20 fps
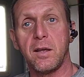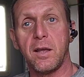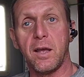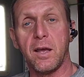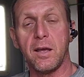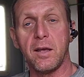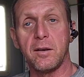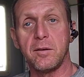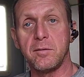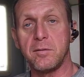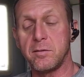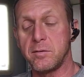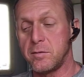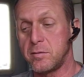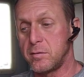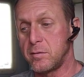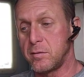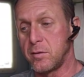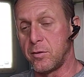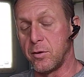And
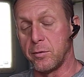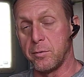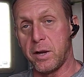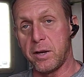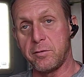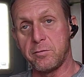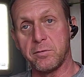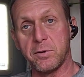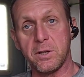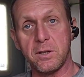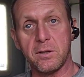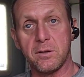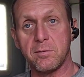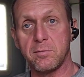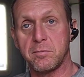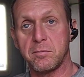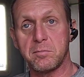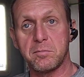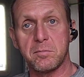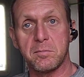the right foot
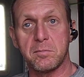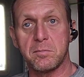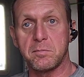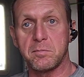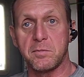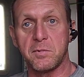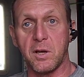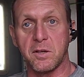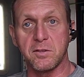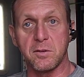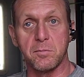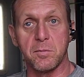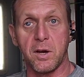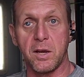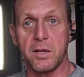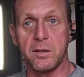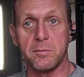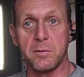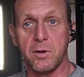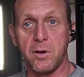doesn't
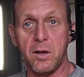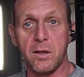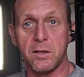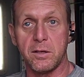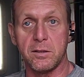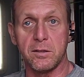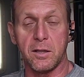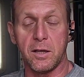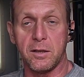mind them at all.